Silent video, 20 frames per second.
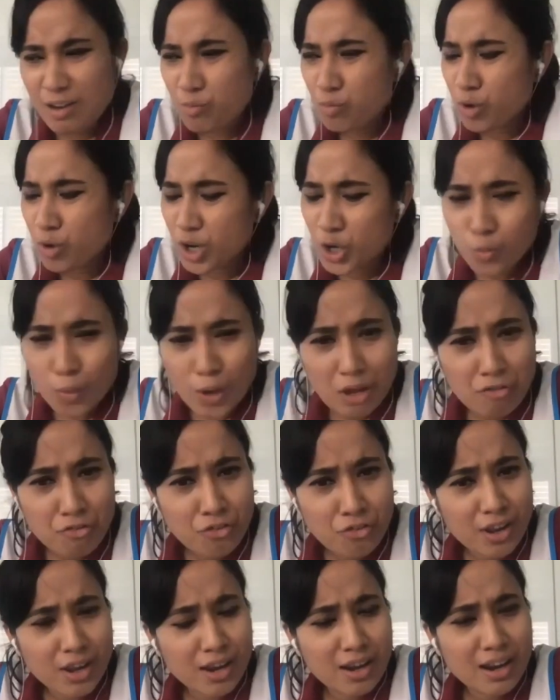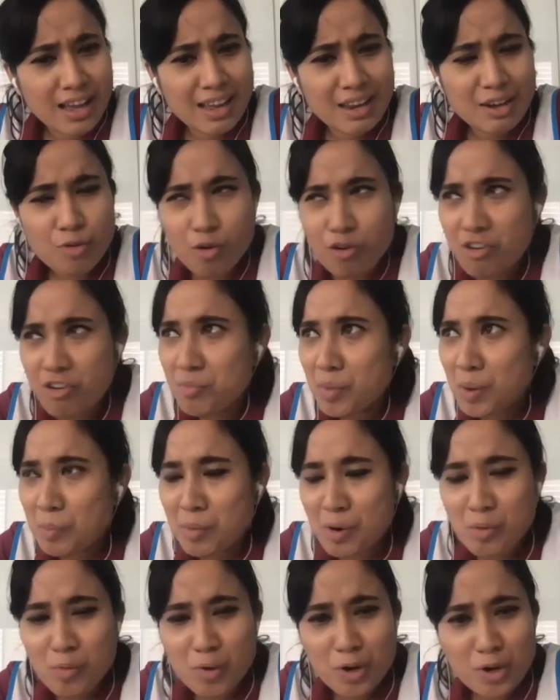What do I fill? I don't
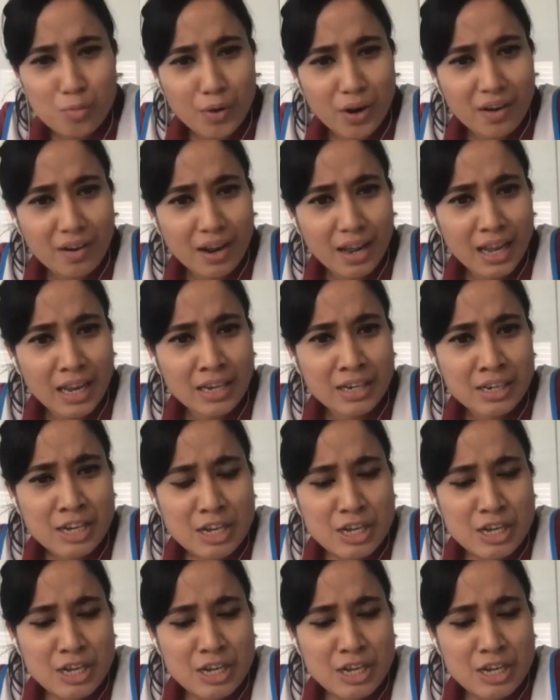remember. What do I write?